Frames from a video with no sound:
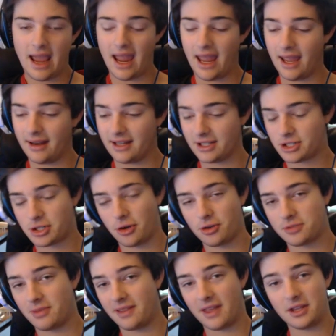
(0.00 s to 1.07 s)
and it
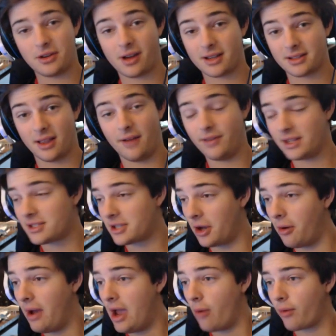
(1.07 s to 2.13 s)
shows me that you guys love it.
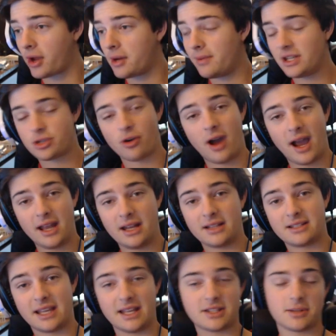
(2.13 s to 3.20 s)
So we're going to be
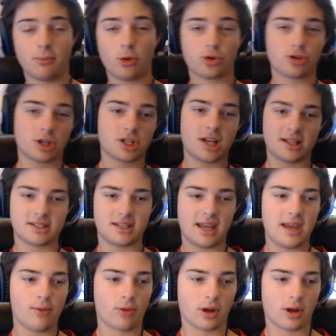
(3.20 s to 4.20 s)
trying to hit some more trick shots today,